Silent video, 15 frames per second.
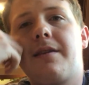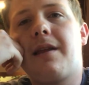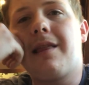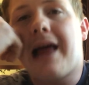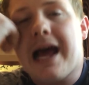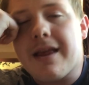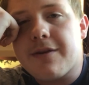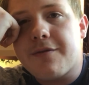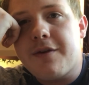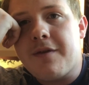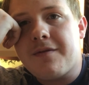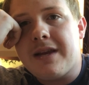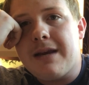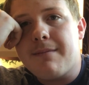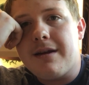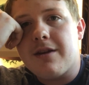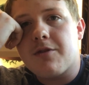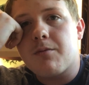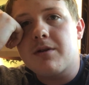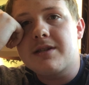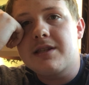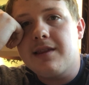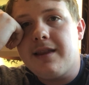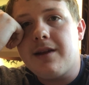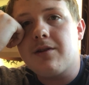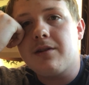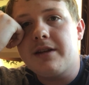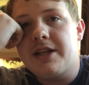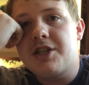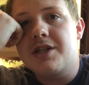The last 15 minutes was
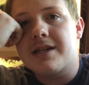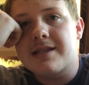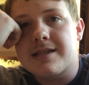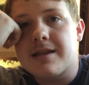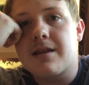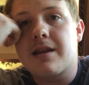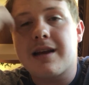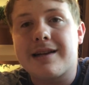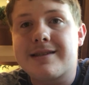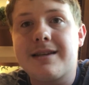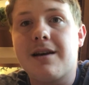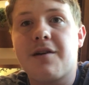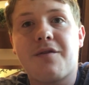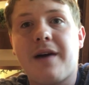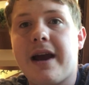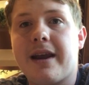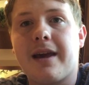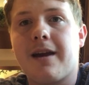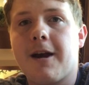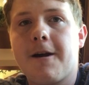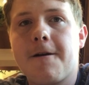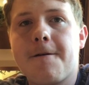literally just Godzilla fighting.